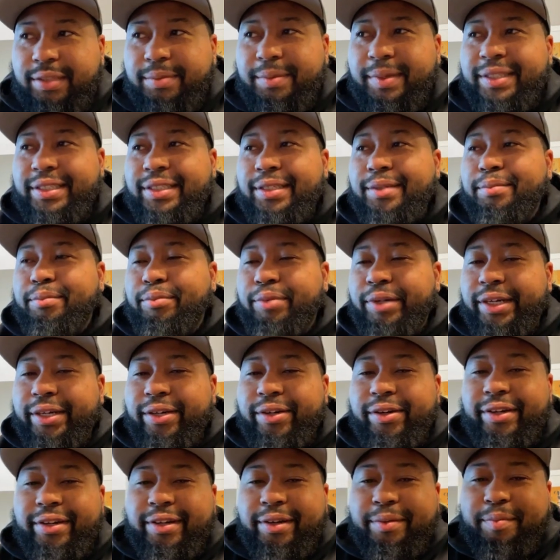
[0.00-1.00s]
Somebody said
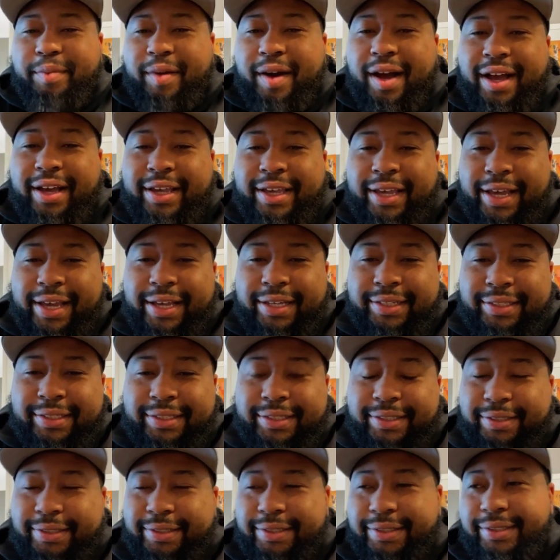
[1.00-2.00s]
bring her on the
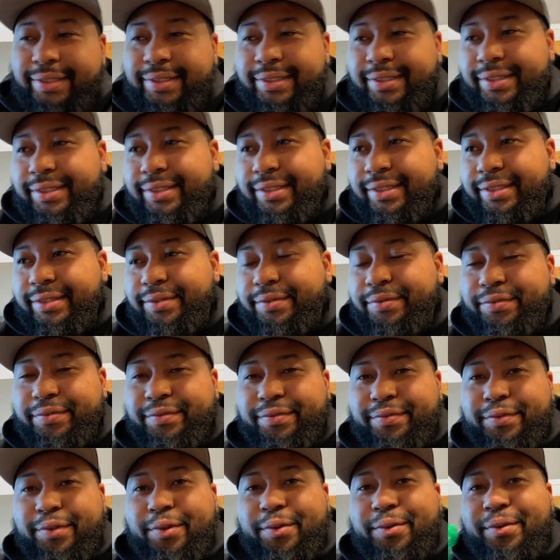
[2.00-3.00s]
podcast.
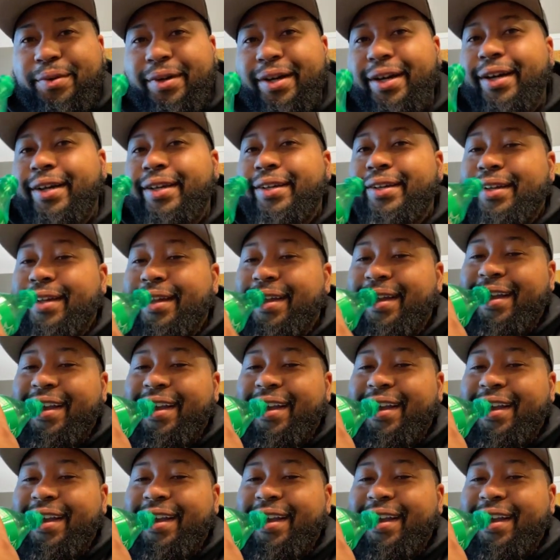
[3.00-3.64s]
For what?